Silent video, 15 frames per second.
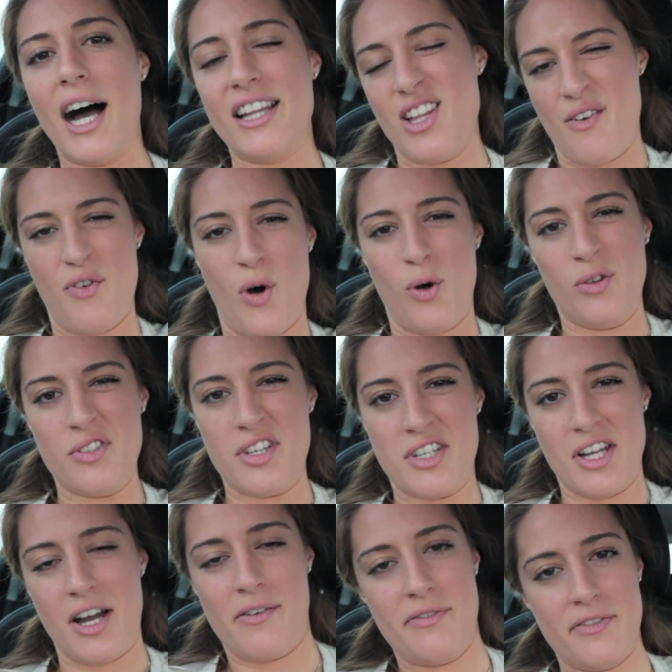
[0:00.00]
I love old
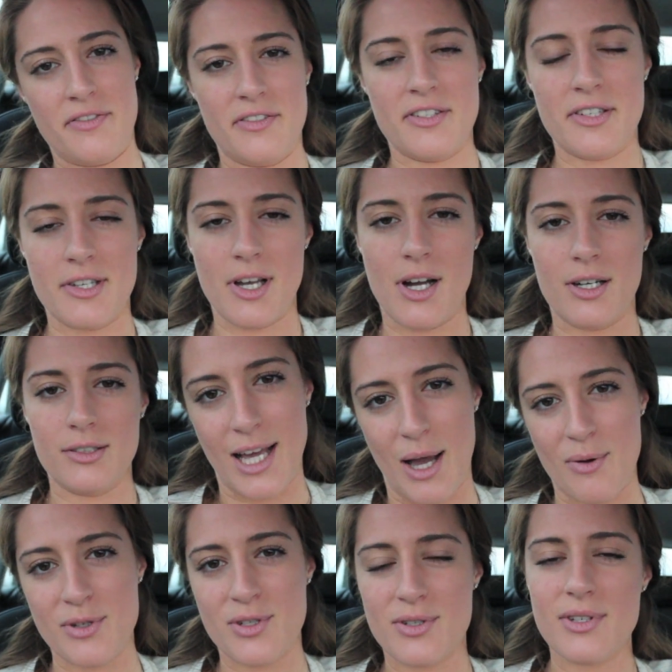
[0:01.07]
stuff, so
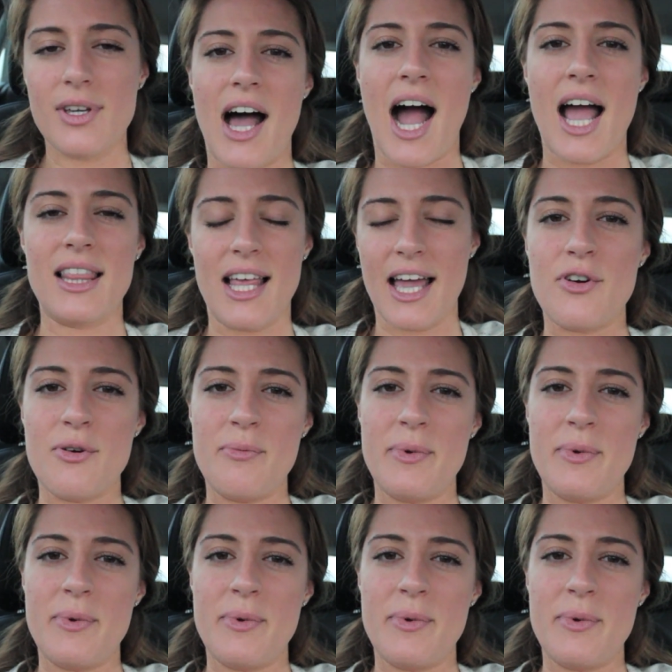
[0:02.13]
that was the highlight for